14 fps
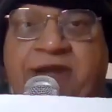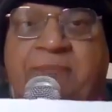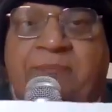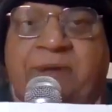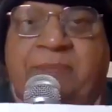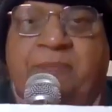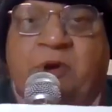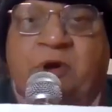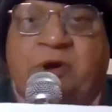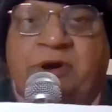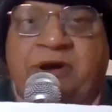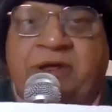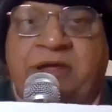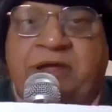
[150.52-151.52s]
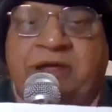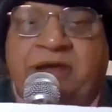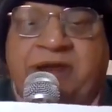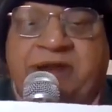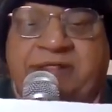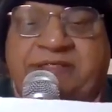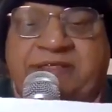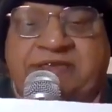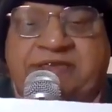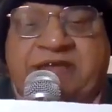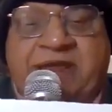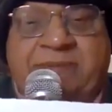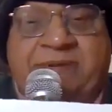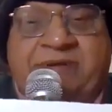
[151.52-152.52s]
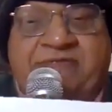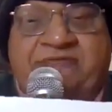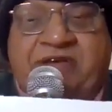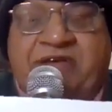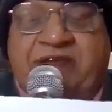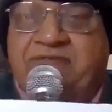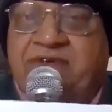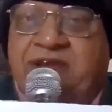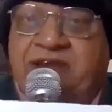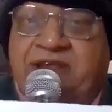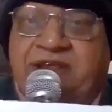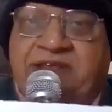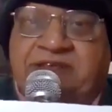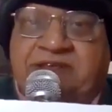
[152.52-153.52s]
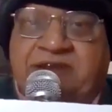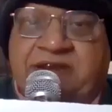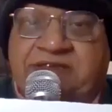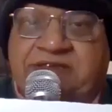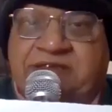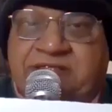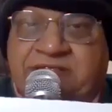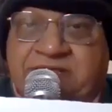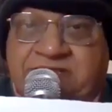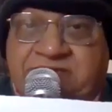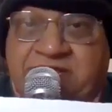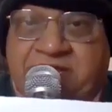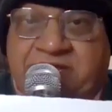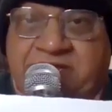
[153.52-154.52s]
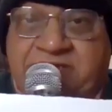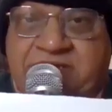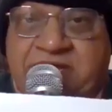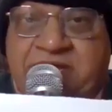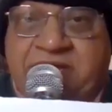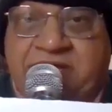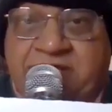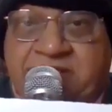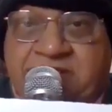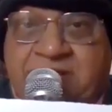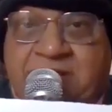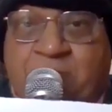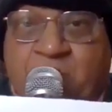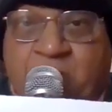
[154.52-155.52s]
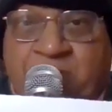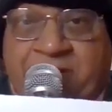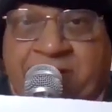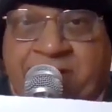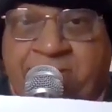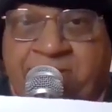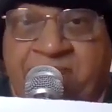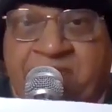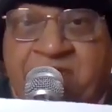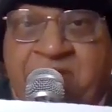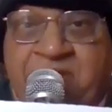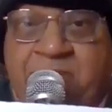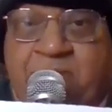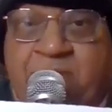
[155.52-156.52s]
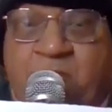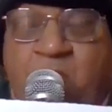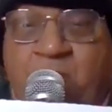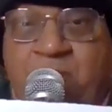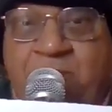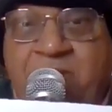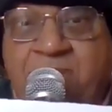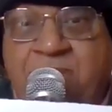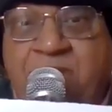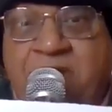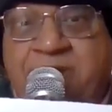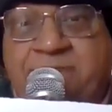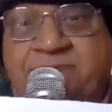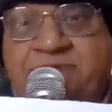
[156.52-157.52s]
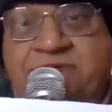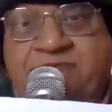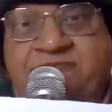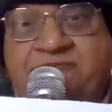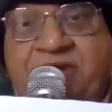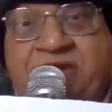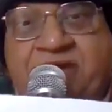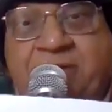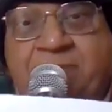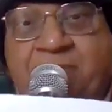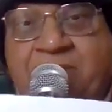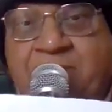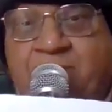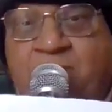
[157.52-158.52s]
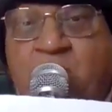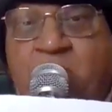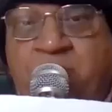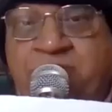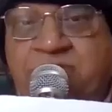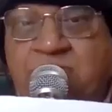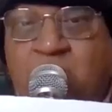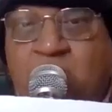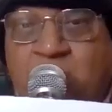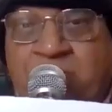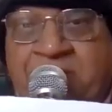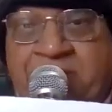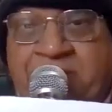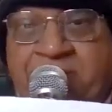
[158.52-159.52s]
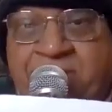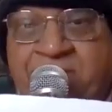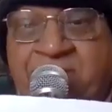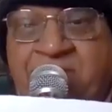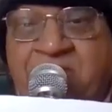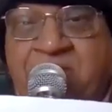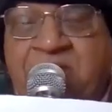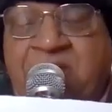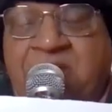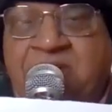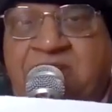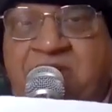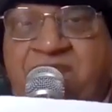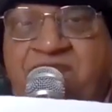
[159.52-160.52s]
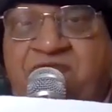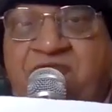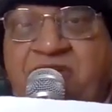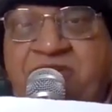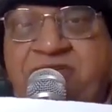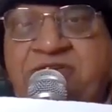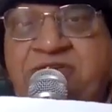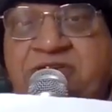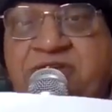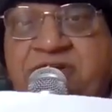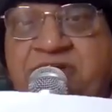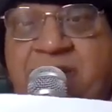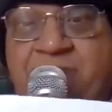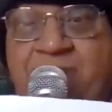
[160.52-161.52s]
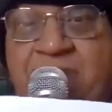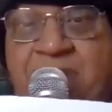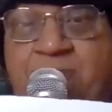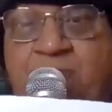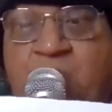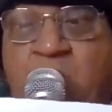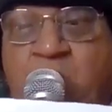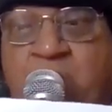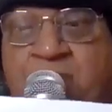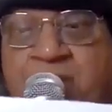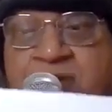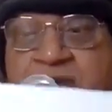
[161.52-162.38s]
double bond, and this can be very, very easily synthesized in the body. Problem comes with double bonds only. The first double bond